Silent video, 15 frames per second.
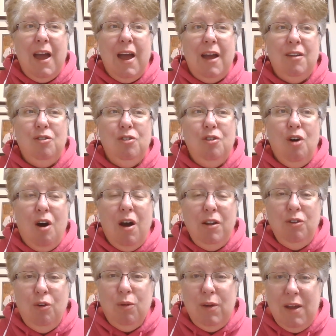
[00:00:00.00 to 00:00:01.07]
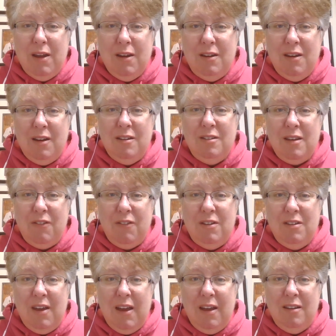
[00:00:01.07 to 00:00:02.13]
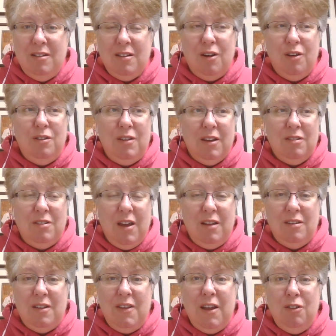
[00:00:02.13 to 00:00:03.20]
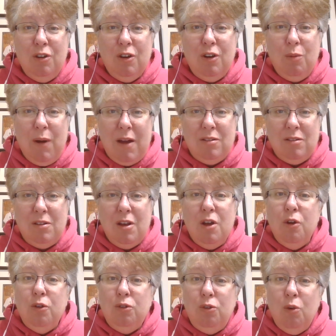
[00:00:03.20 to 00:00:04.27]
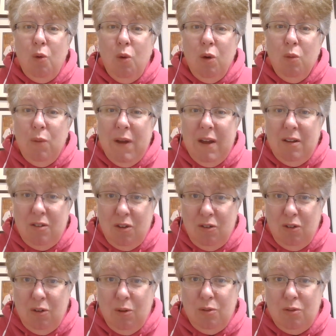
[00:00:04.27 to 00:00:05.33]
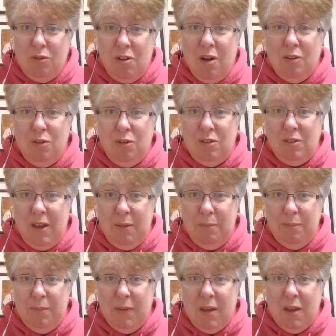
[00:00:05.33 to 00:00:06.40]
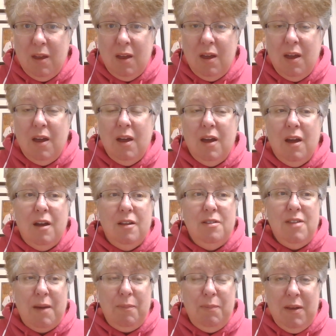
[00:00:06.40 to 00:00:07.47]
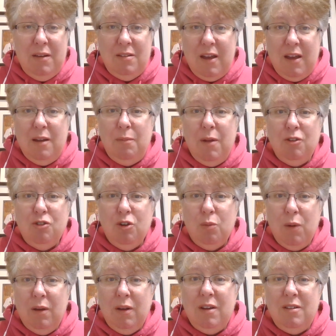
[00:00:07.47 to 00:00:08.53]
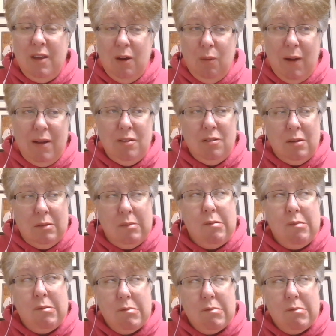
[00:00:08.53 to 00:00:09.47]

And God created in 7 days, or in 6 days, and then took a rest. So who are we to not do the same? That being said, I'm not sure when I'm going to take a rest.